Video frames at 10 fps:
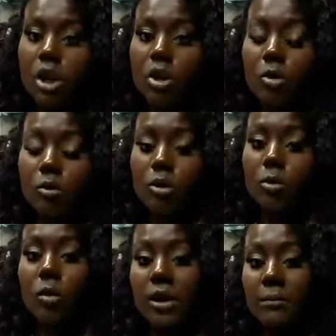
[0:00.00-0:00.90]
So you
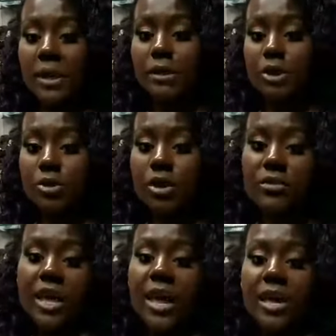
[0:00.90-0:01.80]
want to make sure
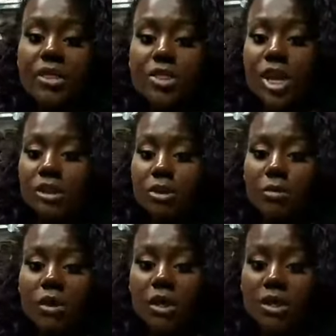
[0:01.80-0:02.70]
that there's
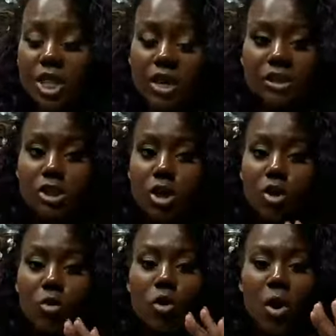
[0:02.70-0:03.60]
no there's
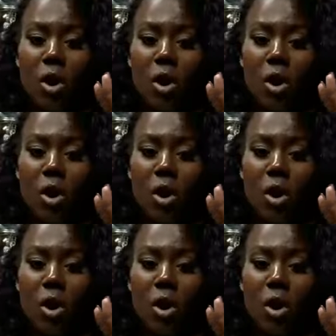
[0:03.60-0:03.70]
no